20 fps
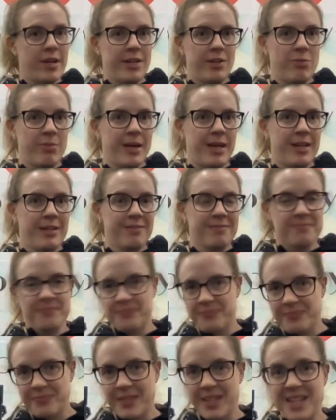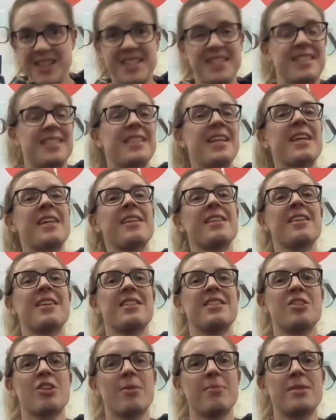heel pain. The second I
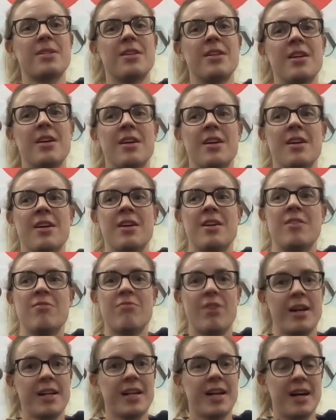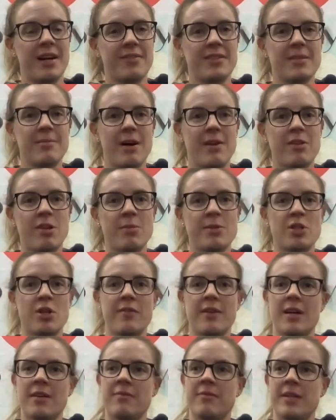stopped running after the marathon was
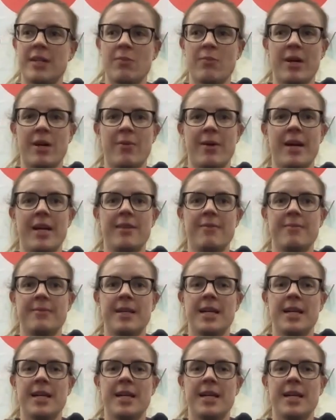over, it went away.